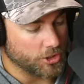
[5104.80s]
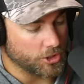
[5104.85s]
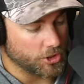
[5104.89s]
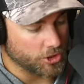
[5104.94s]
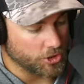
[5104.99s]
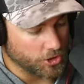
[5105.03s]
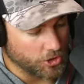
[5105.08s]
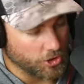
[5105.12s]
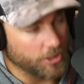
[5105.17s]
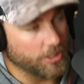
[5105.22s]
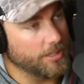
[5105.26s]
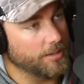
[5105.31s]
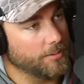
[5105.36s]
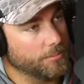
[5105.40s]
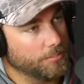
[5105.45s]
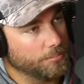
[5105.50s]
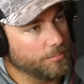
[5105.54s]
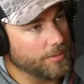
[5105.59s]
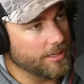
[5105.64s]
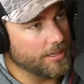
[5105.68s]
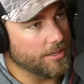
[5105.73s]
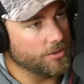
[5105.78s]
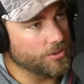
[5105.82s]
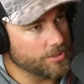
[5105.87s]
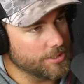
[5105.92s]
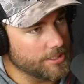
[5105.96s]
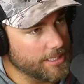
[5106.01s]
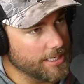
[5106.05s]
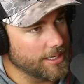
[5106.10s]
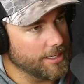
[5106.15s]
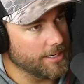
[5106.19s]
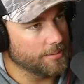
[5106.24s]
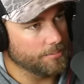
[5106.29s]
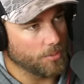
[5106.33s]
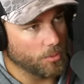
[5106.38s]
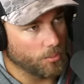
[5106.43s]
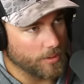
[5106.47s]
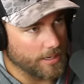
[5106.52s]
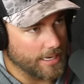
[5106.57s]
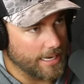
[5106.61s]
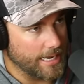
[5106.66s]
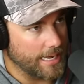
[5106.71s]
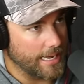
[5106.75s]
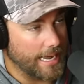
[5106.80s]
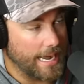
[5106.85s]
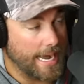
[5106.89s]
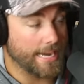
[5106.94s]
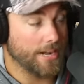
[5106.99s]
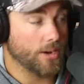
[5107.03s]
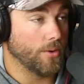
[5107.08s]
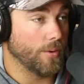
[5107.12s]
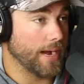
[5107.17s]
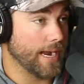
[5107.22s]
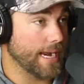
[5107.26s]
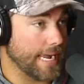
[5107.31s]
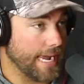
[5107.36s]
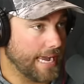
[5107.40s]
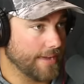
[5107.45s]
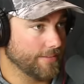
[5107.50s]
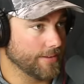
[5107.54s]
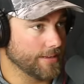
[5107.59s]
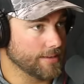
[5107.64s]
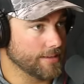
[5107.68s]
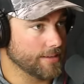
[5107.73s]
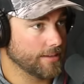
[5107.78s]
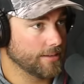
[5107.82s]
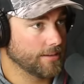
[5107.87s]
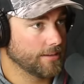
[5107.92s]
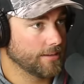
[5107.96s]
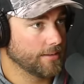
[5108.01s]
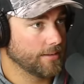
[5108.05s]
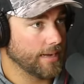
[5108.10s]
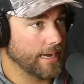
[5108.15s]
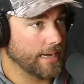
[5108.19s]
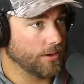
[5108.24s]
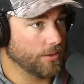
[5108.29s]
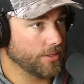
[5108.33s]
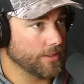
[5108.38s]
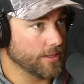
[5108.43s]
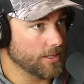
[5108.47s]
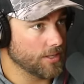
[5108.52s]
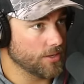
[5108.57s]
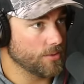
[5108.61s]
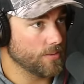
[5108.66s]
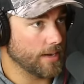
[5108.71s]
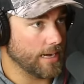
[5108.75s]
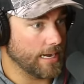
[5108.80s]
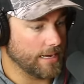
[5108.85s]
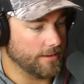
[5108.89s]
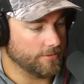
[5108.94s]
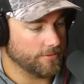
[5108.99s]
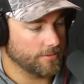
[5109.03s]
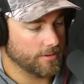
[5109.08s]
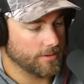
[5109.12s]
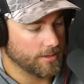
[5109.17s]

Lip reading: should be using, but I know I haven't. I don't think you have.